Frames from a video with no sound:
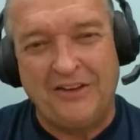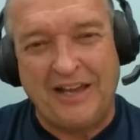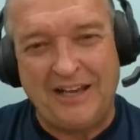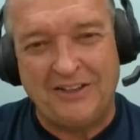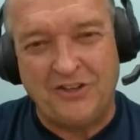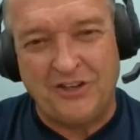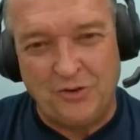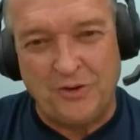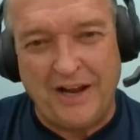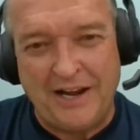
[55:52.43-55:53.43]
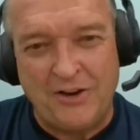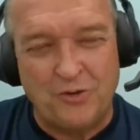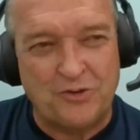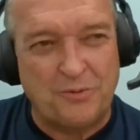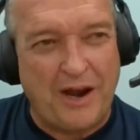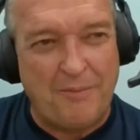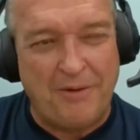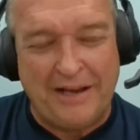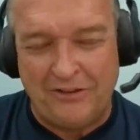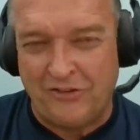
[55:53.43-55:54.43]
Like I said, you and I know some
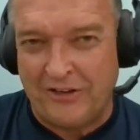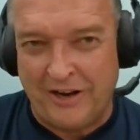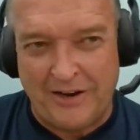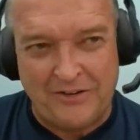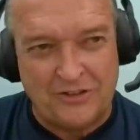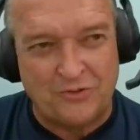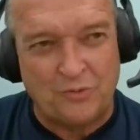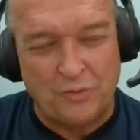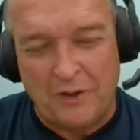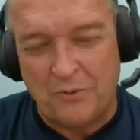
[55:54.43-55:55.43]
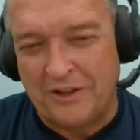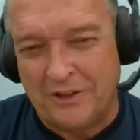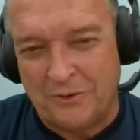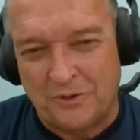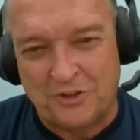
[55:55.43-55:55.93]
rabbis that I just really